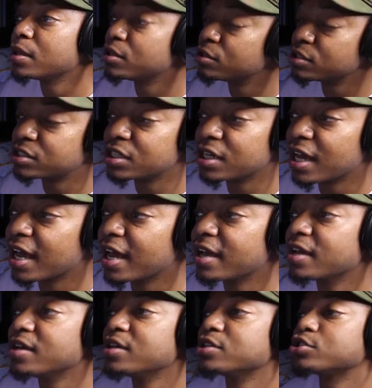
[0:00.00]
You see that?
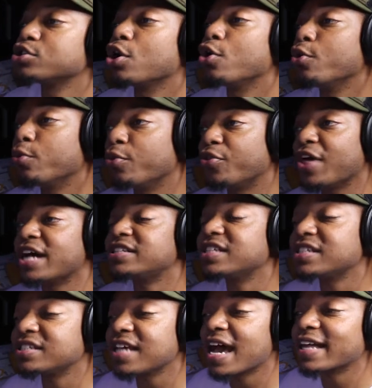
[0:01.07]
So that's
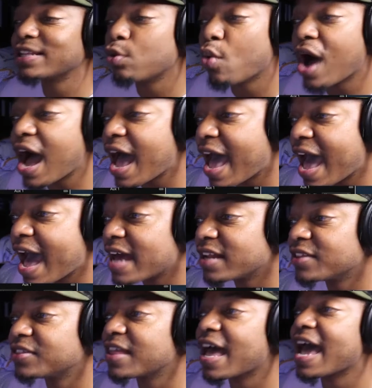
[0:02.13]
exactly why I
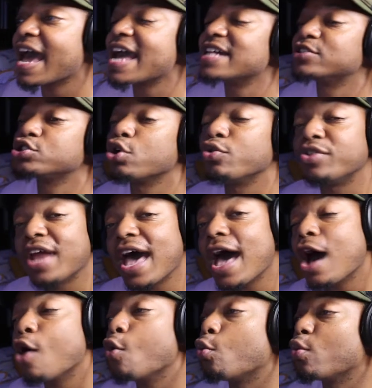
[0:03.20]
added that. And so
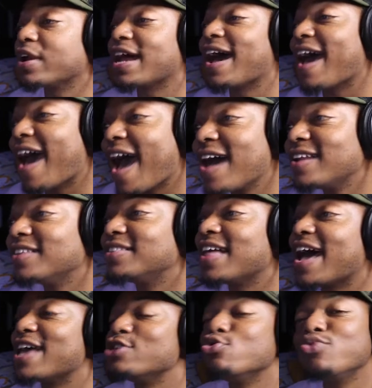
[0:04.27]
now when I added
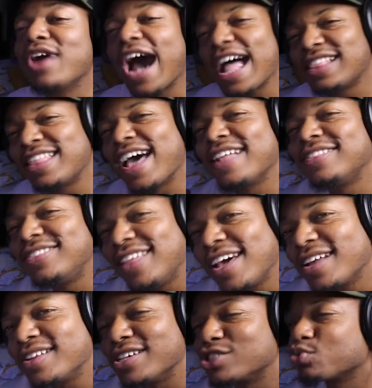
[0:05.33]
that, you got that
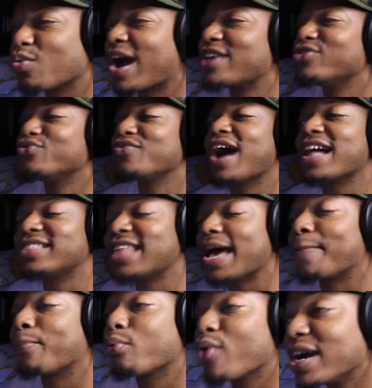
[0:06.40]
thickness, right? You've got
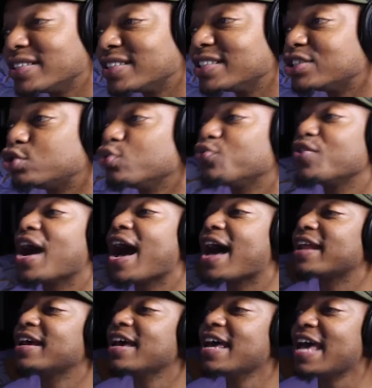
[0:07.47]
that presence. You've
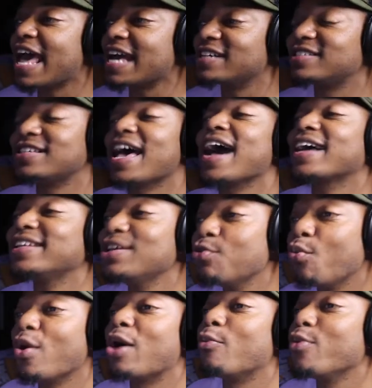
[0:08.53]
got exactly
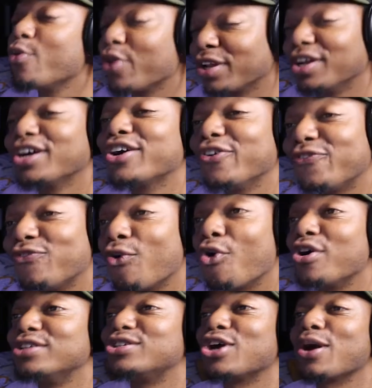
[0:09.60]
what we were looking
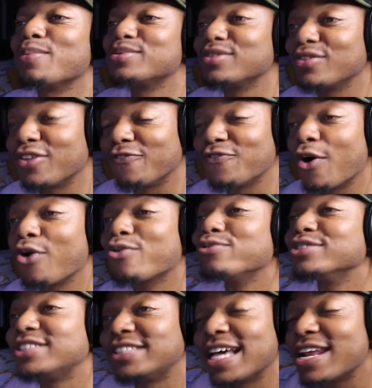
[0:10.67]
for in terms of the
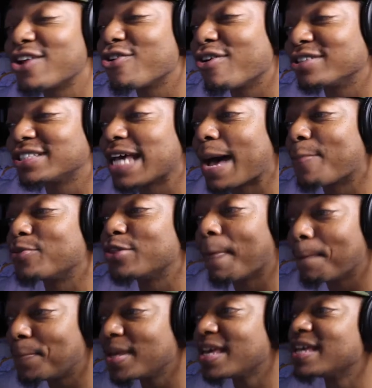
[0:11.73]
vocal standing on top of the
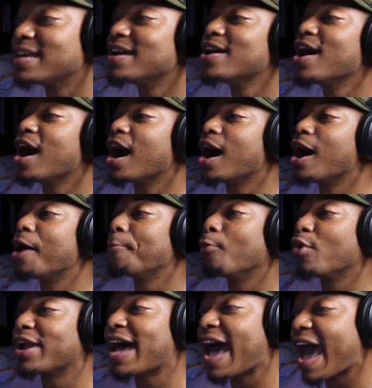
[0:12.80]
beat.
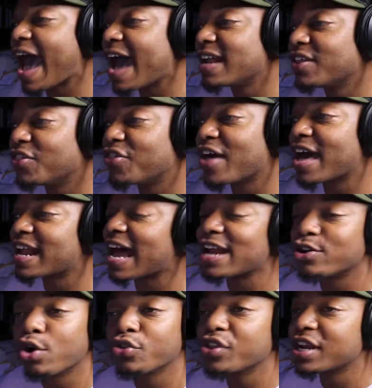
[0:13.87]
When I added that, I
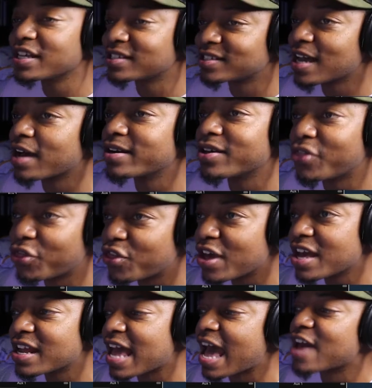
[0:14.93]
know that it sounded
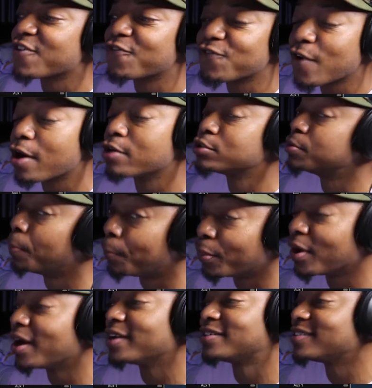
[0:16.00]
thin at first,
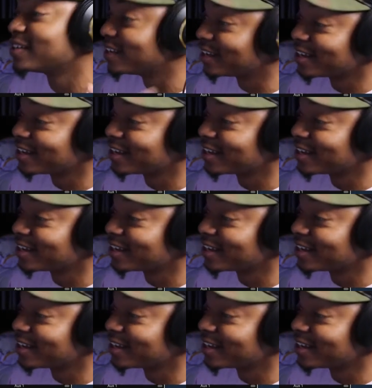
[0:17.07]
but